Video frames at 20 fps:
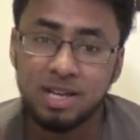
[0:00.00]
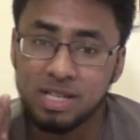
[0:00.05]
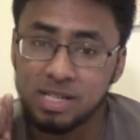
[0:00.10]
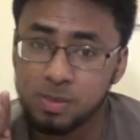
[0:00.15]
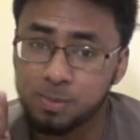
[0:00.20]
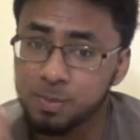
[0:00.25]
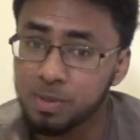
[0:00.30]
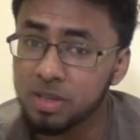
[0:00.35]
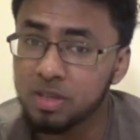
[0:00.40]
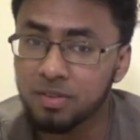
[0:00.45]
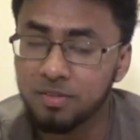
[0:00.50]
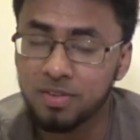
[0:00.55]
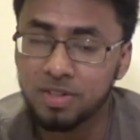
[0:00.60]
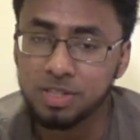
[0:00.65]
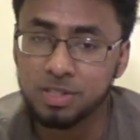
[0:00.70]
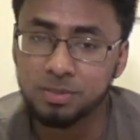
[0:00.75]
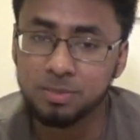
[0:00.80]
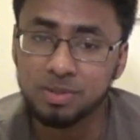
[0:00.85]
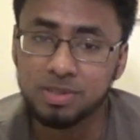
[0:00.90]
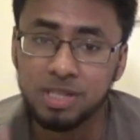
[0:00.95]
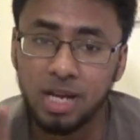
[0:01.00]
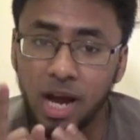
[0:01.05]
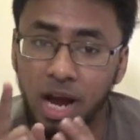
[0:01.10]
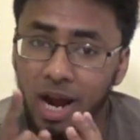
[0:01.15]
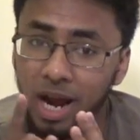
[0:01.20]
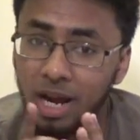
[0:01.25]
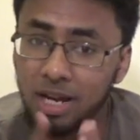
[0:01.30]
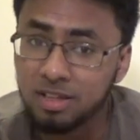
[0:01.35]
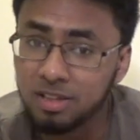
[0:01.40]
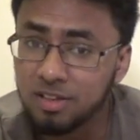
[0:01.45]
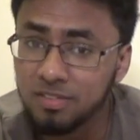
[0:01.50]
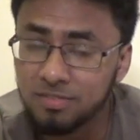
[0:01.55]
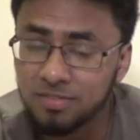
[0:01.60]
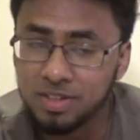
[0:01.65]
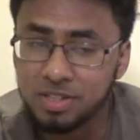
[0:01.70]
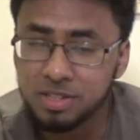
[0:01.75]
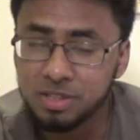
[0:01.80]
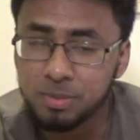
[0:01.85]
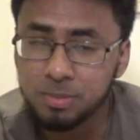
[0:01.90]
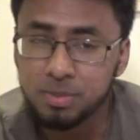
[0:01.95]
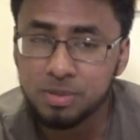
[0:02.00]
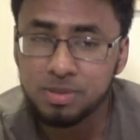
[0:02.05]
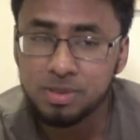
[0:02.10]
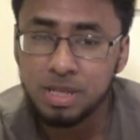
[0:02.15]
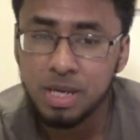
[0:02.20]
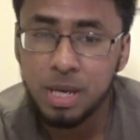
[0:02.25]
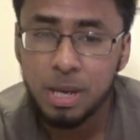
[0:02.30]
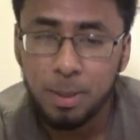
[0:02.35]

Speaking of vegetables, I love vegetables,